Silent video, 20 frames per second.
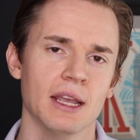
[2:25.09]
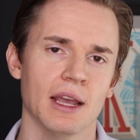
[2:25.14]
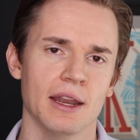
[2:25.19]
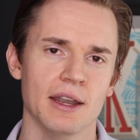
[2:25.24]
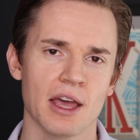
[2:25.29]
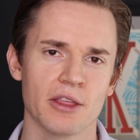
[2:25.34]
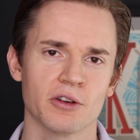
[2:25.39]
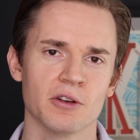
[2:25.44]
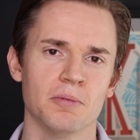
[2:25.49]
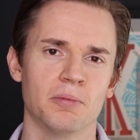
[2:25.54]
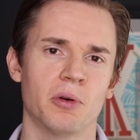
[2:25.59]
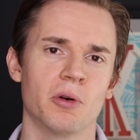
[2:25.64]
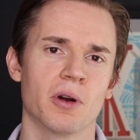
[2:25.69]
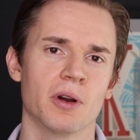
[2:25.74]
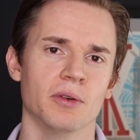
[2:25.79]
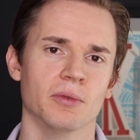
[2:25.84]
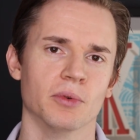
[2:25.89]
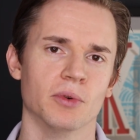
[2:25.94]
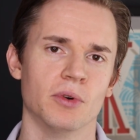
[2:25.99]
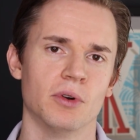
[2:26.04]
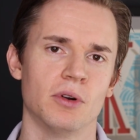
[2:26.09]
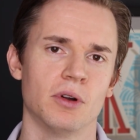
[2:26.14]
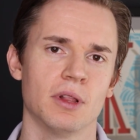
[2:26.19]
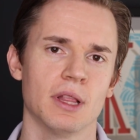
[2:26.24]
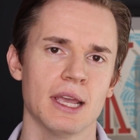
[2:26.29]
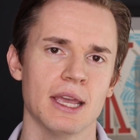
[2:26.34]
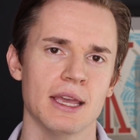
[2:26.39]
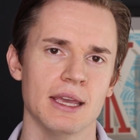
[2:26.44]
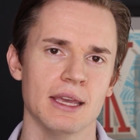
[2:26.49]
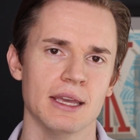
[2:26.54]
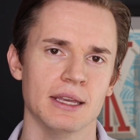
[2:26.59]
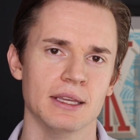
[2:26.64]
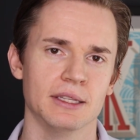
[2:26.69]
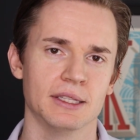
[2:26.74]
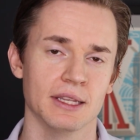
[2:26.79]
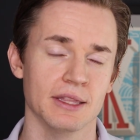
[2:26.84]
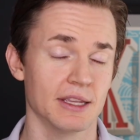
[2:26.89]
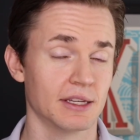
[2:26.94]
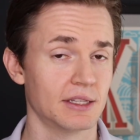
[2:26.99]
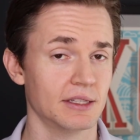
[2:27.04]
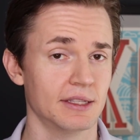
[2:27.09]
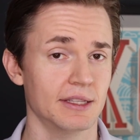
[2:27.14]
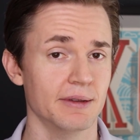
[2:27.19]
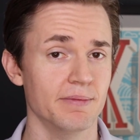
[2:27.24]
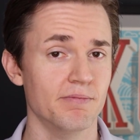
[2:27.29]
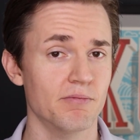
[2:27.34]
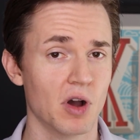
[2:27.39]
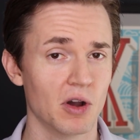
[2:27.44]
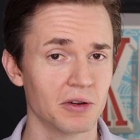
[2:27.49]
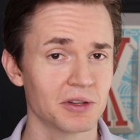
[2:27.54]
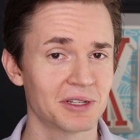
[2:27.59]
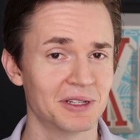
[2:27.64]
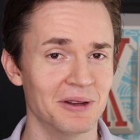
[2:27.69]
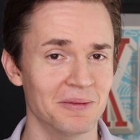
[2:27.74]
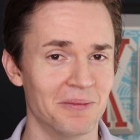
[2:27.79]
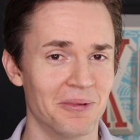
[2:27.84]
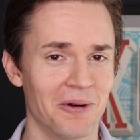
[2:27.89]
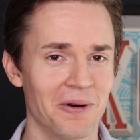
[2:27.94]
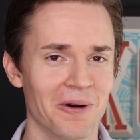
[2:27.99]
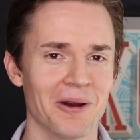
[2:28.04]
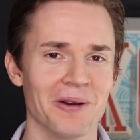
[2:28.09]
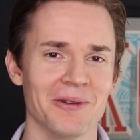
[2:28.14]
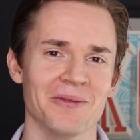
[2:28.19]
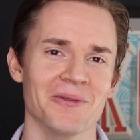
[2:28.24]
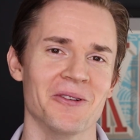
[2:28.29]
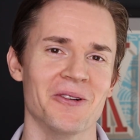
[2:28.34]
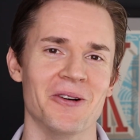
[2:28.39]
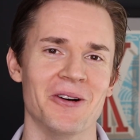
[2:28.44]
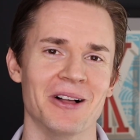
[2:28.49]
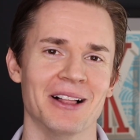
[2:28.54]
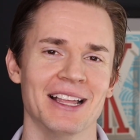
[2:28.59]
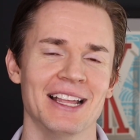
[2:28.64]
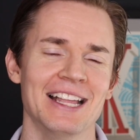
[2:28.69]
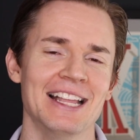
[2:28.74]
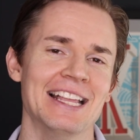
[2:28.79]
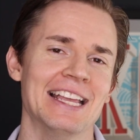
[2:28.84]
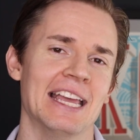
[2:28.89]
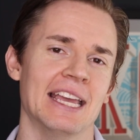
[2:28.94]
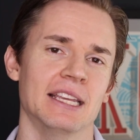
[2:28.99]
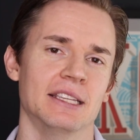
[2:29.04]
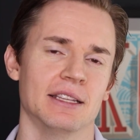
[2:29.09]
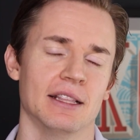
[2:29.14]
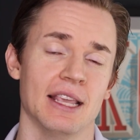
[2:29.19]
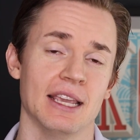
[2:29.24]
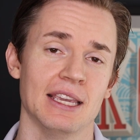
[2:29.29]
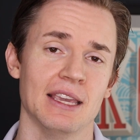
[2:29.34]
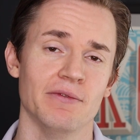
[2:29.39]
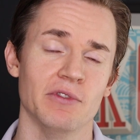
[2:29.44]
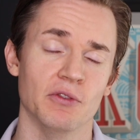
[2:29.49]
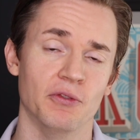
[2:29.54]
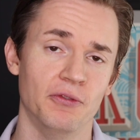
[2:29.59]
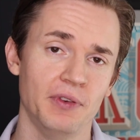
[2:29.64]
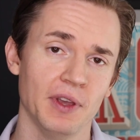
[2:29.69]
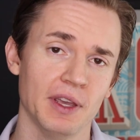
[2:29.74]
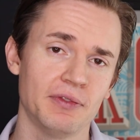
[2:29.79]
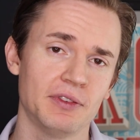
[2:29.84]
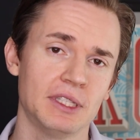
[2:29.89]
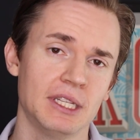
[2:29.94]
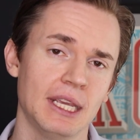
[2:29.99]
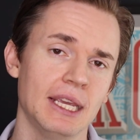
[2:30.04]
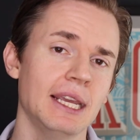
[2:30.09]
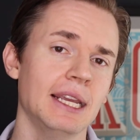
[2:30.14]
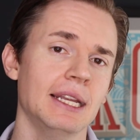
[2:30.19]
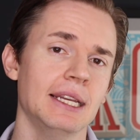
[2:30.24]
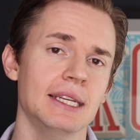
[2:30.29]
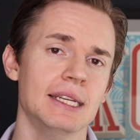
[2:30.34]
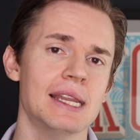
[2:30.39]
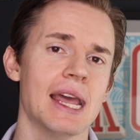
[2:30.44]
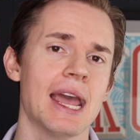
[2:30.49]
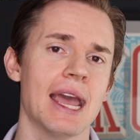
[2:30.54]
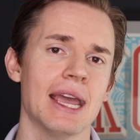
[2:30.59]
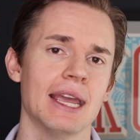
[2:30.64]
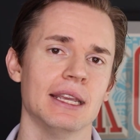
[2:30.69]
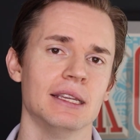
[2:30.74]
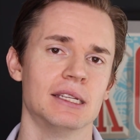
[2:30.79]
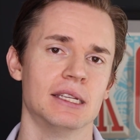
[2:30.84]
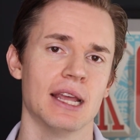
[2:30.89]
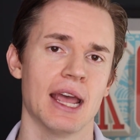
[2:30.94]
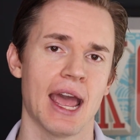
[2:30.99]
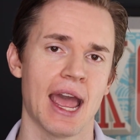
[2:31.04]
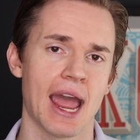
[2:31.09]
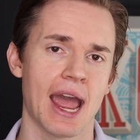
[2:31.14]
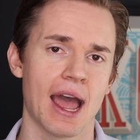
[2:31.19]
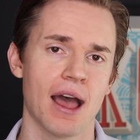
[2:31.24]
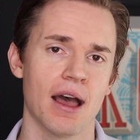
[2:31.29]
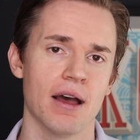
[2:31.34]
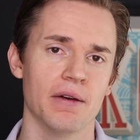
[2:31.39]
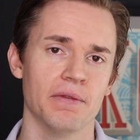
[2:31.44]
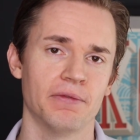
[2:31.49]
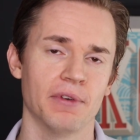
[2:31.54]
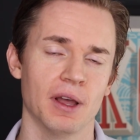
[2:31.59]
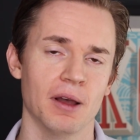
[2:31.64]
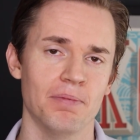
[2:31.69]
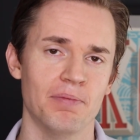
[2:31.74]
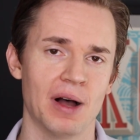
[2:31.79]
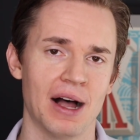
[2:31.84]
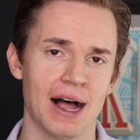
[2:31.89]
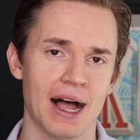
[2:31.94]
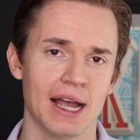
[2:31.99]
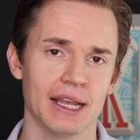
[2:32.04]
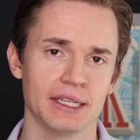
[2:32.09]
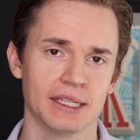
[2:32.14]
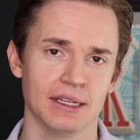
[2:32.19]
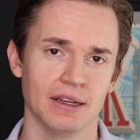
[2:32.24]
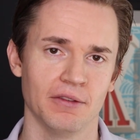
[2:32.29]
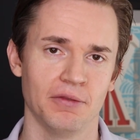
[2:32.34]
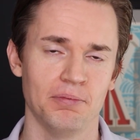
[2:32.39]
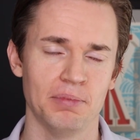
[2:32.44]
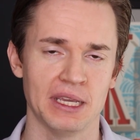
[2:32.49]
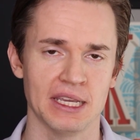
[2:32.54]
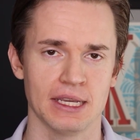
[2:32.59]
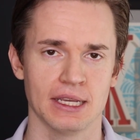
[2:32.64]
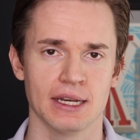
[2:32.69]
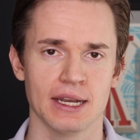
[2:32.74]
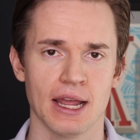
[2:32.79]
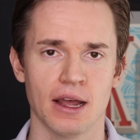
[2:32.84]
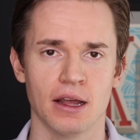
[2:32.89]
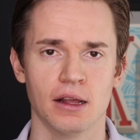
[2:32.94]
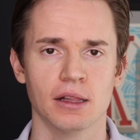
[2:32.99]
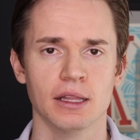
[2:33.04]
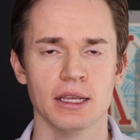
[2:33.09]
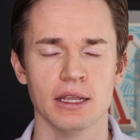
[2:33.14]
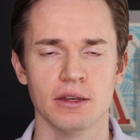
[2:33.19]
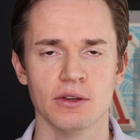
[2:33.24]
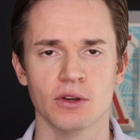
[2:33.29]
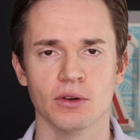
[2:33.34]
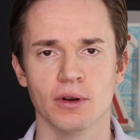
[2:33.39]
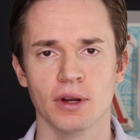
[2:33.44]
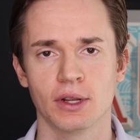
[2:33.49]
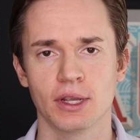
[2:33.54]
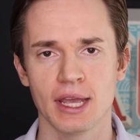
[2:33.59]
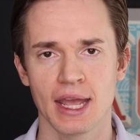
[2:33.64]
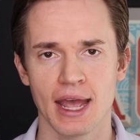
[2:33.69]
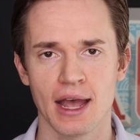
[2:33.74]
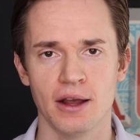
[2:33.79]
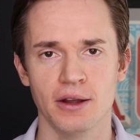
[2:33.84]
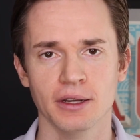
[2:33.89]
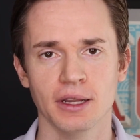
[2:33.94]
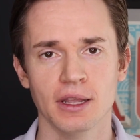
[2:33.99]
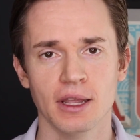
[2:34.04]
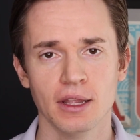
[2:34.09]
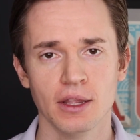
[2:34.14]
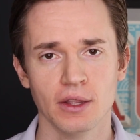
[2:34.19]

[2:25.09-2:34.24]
Another important rule is, and this is the most important rule, is that they give you 15 days to have a positive P&L in your account.